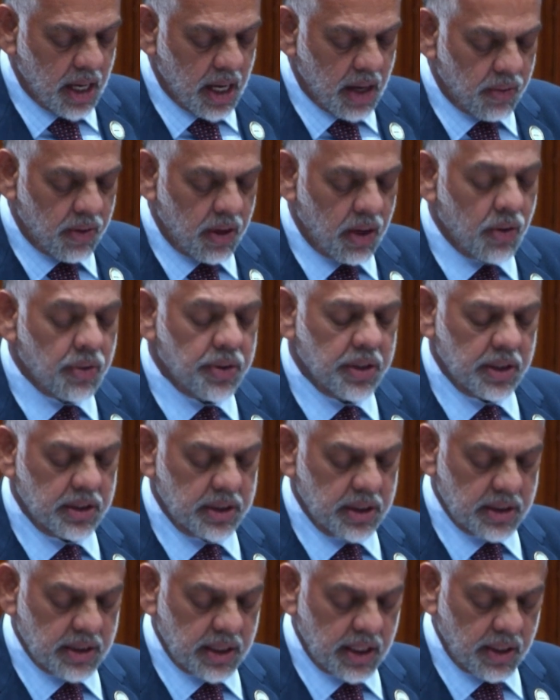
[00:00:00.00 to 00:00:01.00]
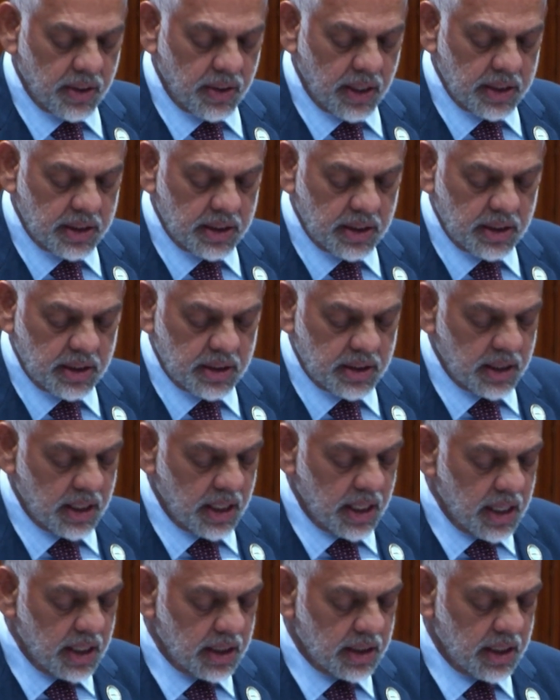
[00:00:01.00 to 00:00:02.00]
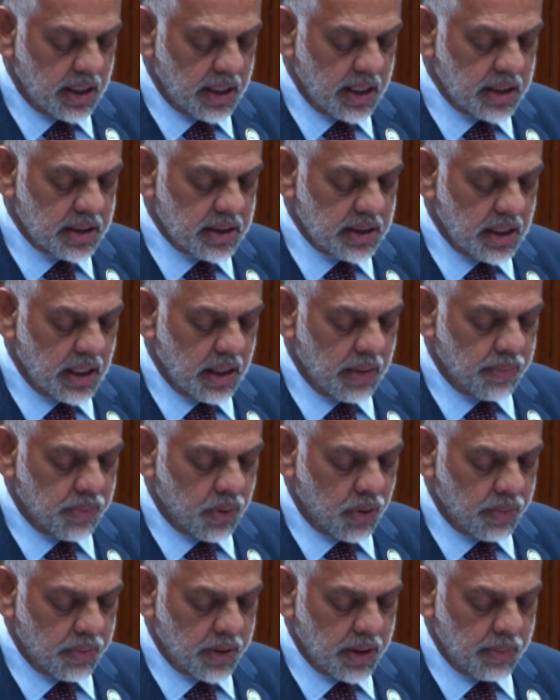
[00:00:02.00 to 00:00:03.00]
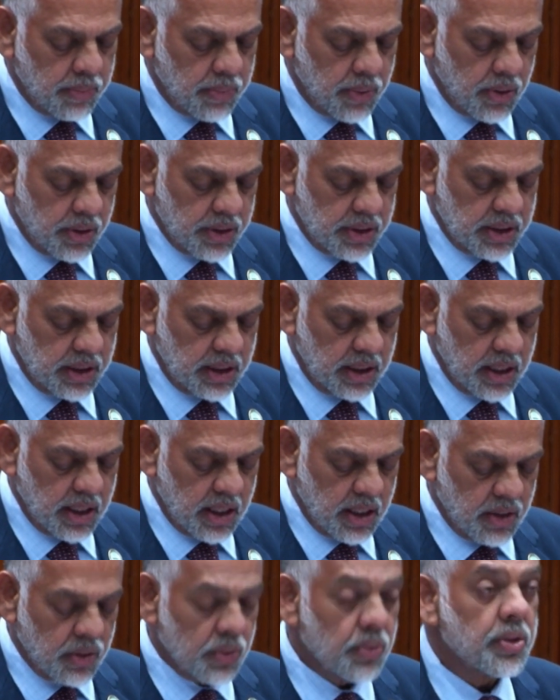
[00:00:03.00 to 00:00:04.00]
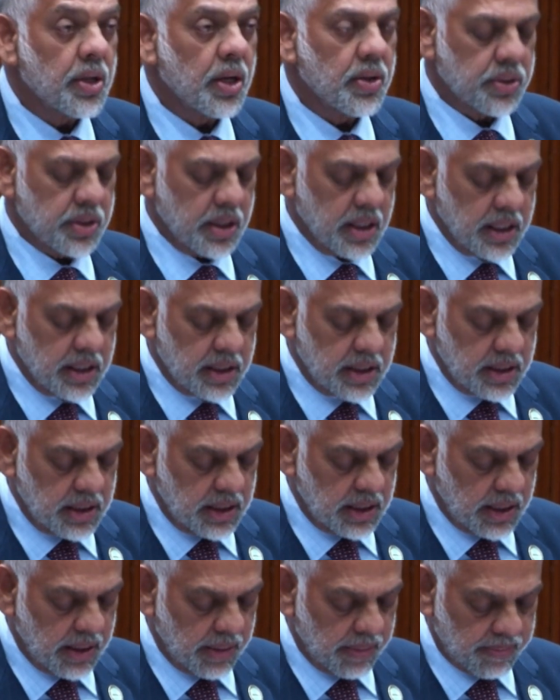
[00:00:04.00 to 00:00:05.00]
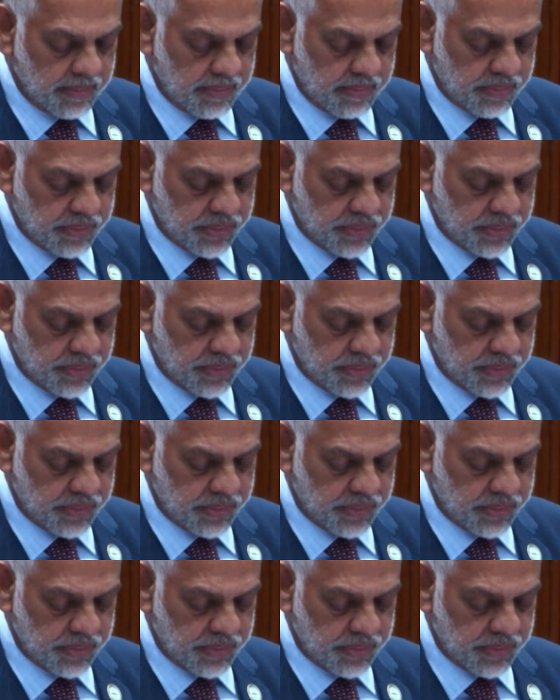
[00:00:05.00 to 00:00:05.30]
our OHS regulations, and the National Employment Policy 2018.